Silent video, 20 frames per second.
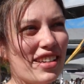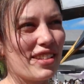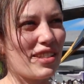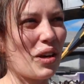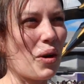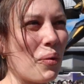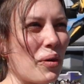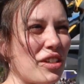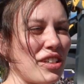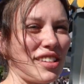
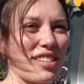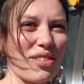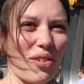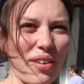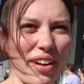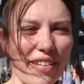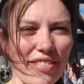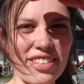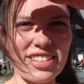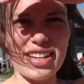So we just
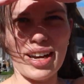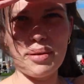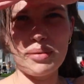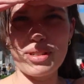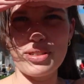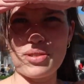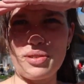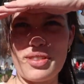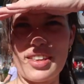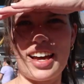don't have the time
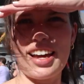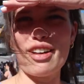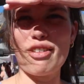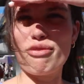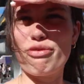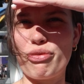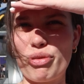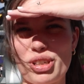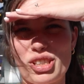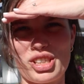to do that,
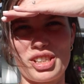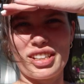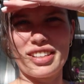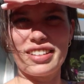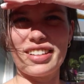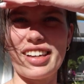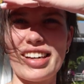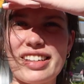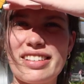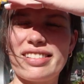
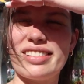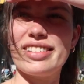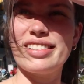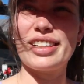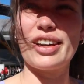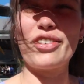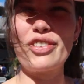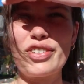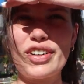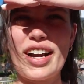unfortunately.
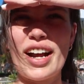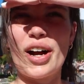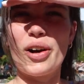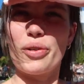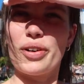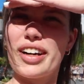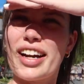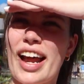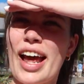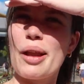So for now,
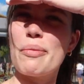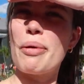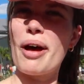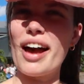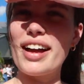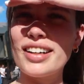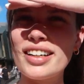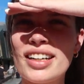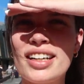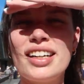we're gonna head
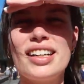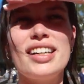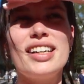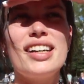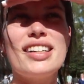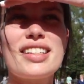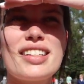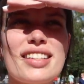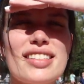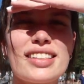
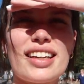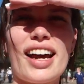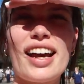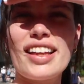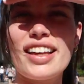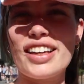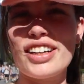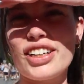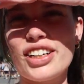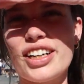back to the
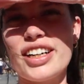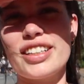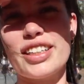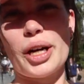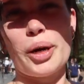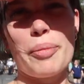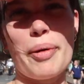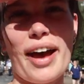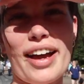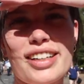Skyliner and
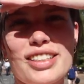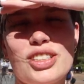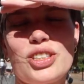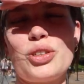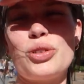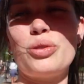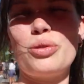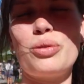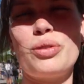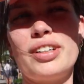go back
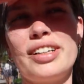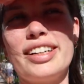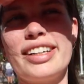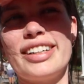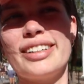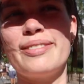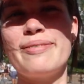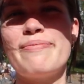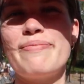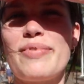to
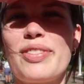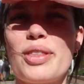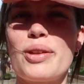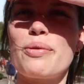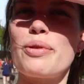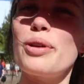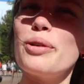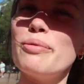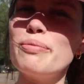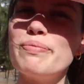
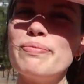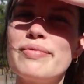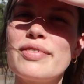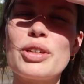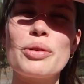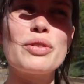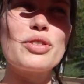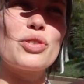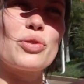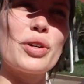the room,
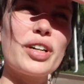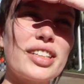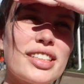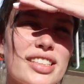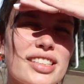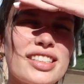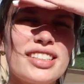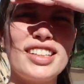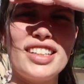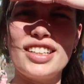the resort.
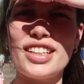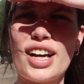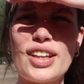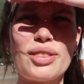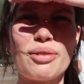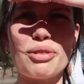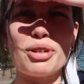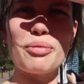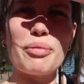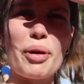
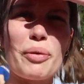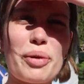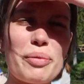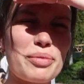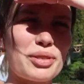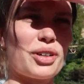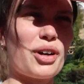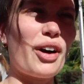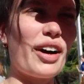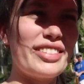Not the room, our
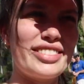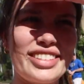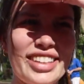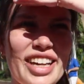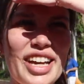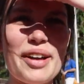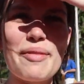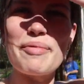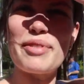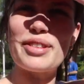room's gone,
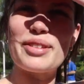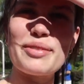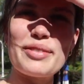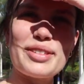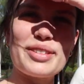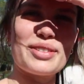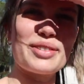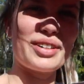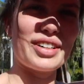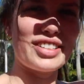but the
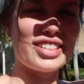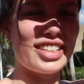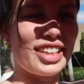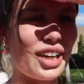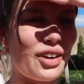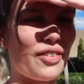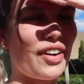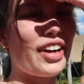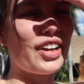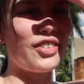resort to
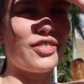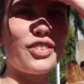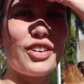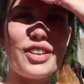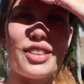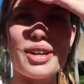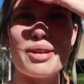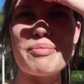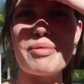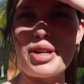get ready
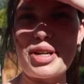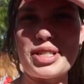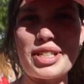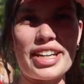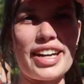for the Mears